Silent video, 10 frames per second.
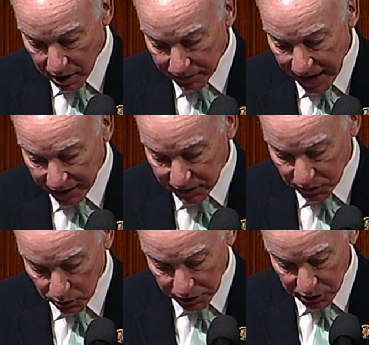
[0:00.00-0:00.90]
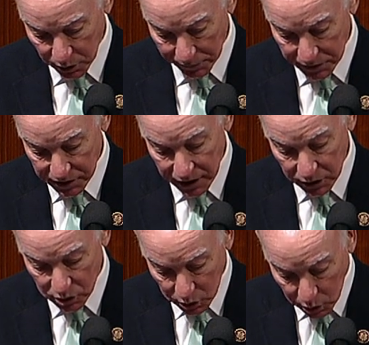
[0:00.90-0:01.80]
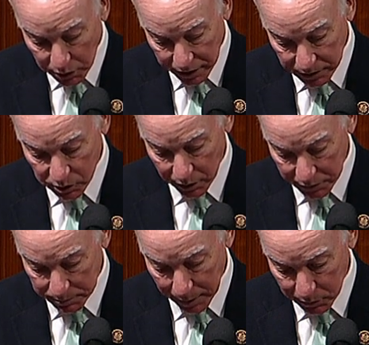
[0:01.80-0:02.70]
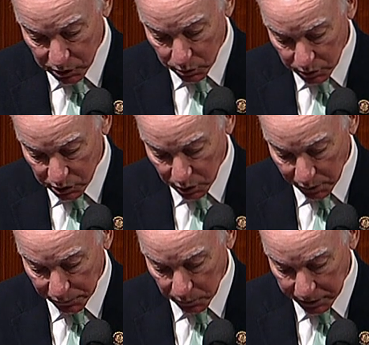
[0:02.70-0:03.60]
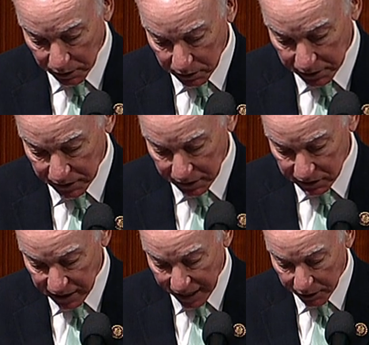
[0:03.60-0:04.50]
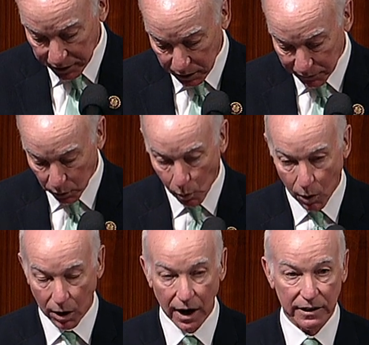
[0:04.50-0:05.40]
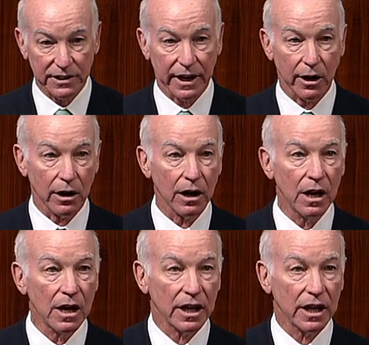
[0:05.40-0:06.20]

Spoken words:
of active duty service and excluded service members who had served for nearly the entirety of the War on Terror.